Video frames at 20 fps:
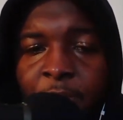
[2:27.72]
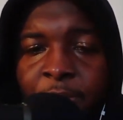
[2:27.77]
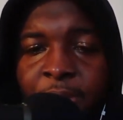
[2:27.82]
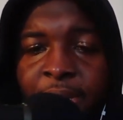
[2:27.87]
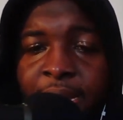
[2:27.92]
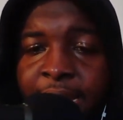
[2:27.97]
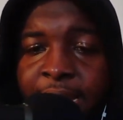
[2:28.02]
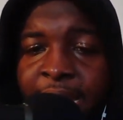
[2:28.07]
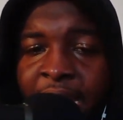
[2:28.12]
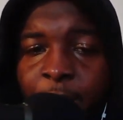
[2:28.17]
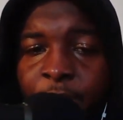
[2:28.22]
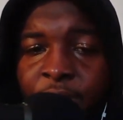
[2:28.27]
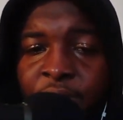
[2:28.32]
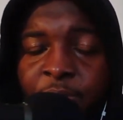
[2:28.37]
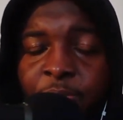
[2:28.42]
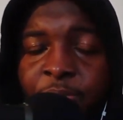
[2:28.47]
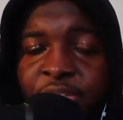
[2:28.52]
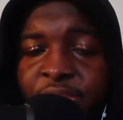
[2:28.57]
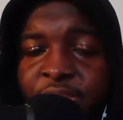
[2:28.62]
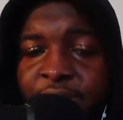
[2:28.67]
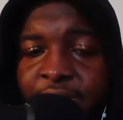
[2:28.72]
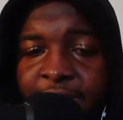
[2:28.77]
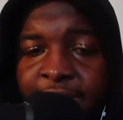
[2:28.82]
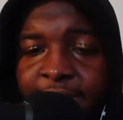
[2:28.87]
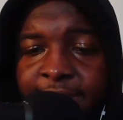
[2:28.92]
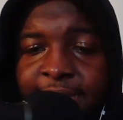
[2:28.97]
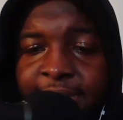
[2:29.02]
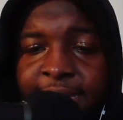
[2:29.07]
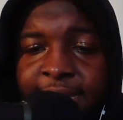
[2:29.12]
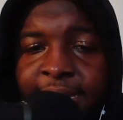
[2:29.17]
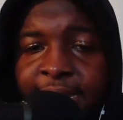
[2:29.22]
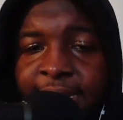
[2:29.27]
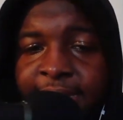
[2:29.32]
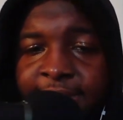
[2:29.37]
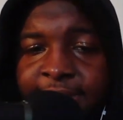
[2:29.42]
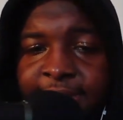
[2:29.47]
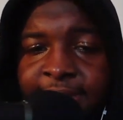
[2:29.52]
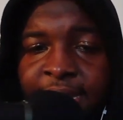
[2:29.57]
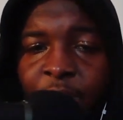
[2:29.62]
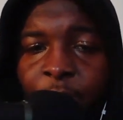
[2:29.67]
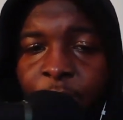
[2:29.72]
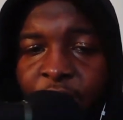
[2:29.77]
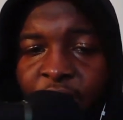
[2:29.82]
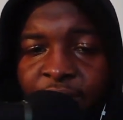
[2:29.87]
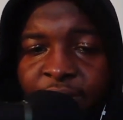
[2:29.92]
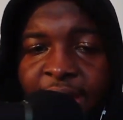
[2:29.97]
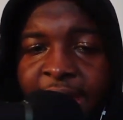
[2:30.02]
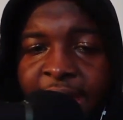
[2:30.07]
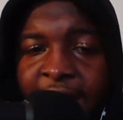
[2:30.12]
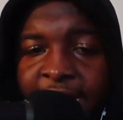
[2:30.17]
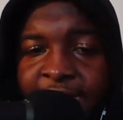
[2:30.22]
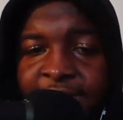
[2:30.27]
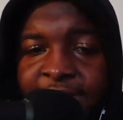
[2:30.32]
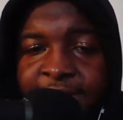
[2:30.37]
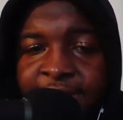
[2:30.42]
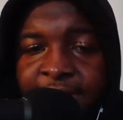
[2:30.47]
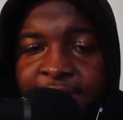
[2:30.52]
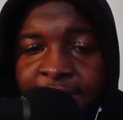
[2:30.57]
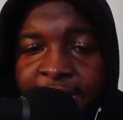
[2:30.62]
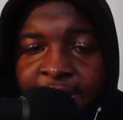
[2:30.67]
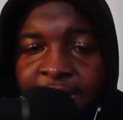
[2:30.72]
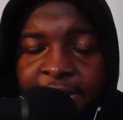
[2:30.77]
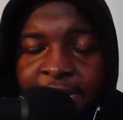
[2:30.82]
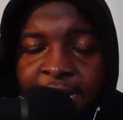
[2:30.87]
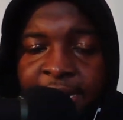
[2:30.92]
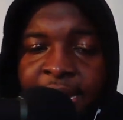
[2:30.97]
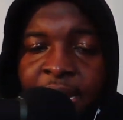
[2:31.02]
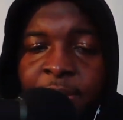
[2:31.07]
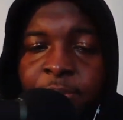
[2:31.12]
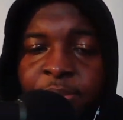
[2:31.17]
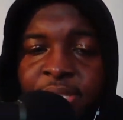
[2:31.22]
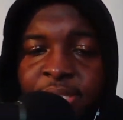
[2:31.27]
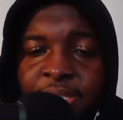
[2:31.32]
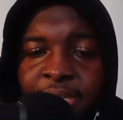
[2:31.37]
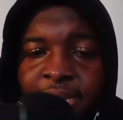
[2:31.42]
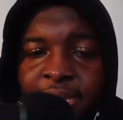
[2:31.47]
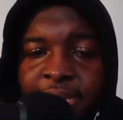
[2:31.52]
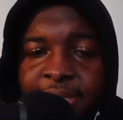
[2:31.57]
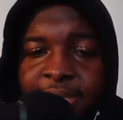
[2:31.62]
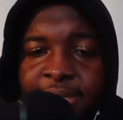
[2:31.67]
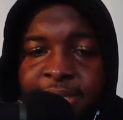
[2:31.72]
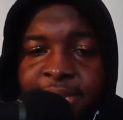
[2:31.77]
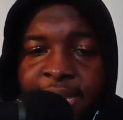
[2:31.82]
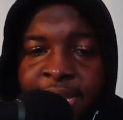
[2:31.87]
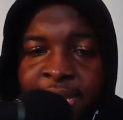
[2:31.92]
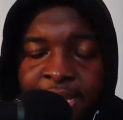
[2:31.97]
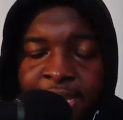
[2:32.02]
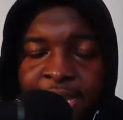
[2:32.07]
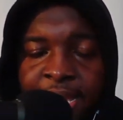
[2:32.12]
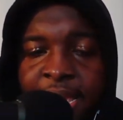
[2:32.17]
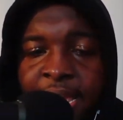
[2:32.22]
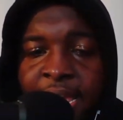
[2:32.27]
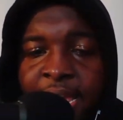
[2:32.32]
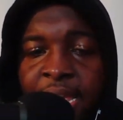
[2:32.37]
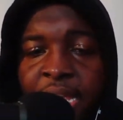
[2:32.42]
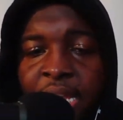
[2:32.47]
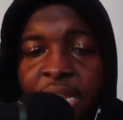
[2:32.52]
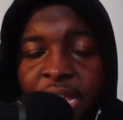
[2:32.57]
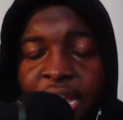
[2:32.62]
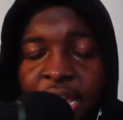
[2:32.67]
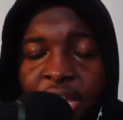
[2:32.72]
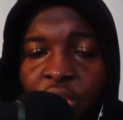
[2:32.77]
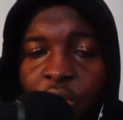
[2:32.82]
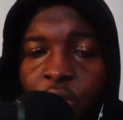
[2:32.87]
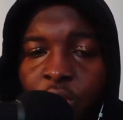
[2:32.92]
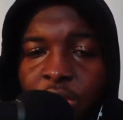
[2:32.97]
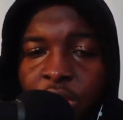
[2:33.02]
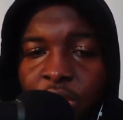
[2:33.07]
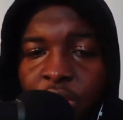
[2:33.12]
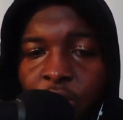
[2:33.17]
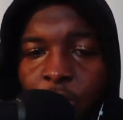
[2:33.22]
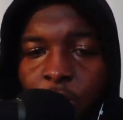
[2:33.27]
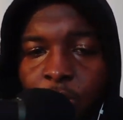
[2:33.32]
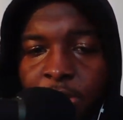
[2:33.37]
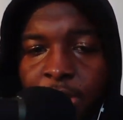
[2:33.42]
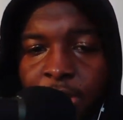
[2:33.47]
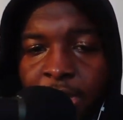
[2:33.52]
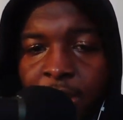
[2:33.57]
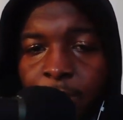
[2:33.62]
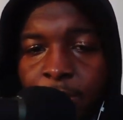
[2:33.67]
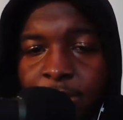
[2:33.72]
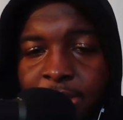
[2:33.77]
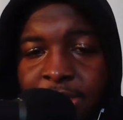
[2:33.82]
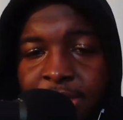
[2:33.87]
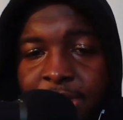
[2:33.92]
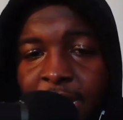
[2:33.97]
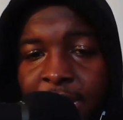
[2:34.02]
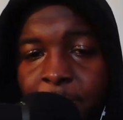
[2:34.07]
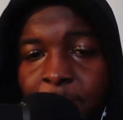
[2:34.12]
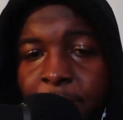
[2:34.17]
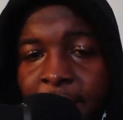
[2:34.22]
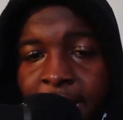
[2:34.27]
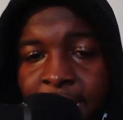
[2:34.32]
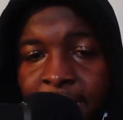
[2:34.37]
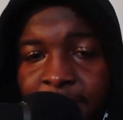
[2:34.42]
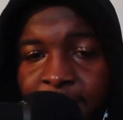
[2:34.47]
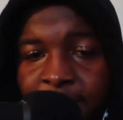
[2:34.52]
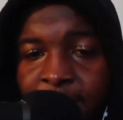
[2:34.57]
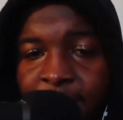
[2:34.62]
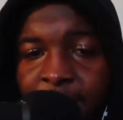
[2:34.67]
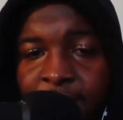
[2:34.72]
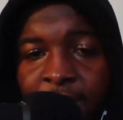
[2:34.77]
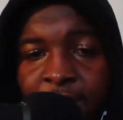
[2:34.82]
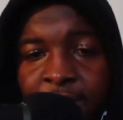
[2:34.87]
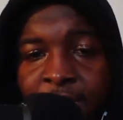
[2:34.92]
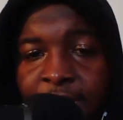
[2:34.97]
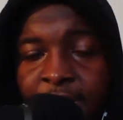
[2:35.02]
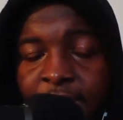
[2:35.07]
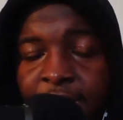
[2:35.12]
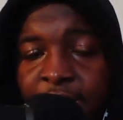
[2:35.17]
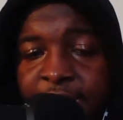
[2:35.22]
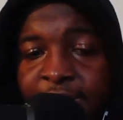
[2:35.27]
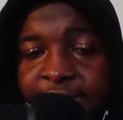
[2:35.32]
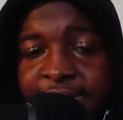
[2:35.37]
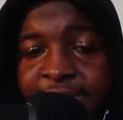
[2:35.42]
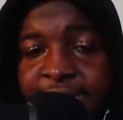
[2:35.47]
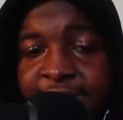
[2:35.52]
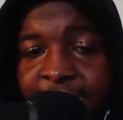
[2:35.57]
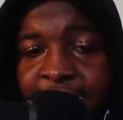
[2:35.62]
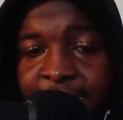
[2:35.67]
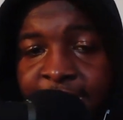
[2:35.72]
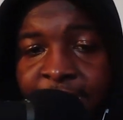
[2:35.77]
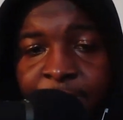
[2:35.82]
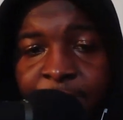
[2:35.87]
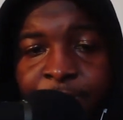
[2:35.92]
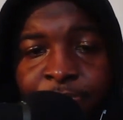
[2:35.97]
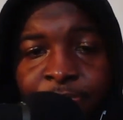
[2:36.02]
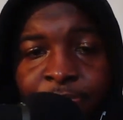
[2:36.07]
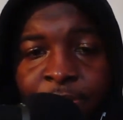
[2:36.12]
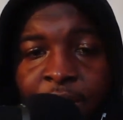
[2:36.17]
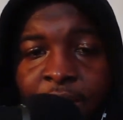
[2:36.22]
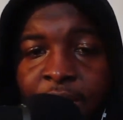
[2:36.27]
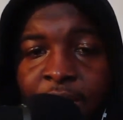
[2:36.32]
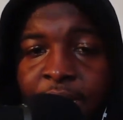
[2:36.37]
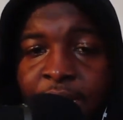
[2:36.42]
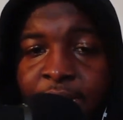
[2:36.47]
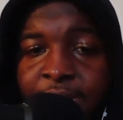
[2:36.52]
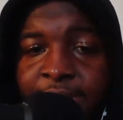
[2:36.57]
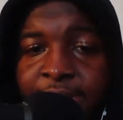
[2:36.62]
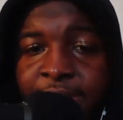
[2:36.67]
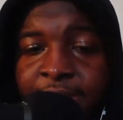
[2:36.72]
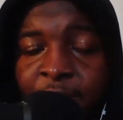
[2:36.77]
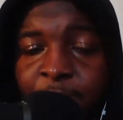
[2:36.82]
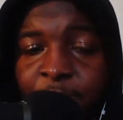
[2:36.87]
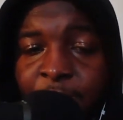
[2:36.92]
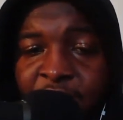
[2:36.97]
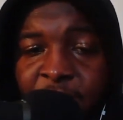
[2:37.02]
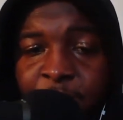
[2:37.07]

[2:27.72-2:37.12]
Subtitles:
connect with the machine to get it to take whatever actions that they need that machine to take. They usually use languages like Python, C, C++,